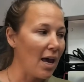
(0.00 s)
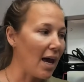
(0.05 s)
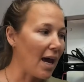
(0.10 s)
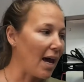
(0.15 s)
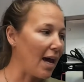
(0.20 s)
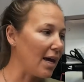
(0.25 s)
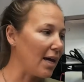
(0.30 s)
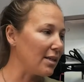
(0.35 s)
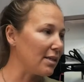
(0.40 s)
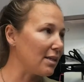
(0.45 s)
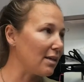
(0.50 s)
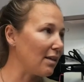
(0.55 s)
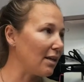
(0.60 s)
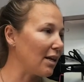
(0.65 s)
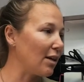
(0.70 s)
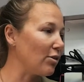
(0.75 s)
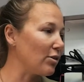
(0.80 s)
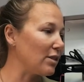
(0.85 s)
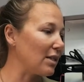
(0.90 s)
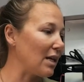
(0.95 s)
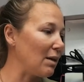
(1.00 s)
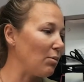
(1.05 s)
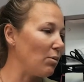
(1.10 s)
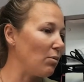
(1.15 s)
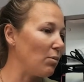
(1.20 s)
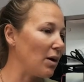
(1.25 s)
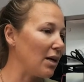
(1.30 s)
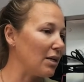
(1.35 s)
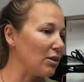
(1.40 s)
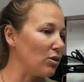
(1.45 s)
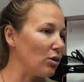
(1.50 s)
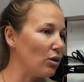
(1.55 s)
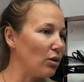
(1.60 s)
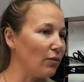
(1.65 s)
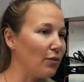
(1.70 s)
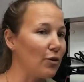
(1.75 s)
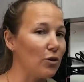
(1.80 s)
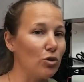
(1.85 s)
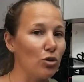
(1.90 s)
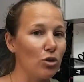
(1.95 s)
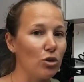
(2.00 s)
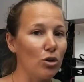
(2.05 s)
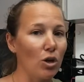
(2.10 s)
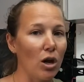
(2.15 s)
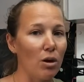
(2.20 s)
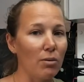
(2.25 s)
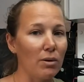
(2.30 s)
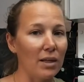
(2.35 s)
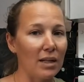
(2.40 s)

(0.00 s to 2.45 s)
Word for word: And something else to keep in mind too, if you do go with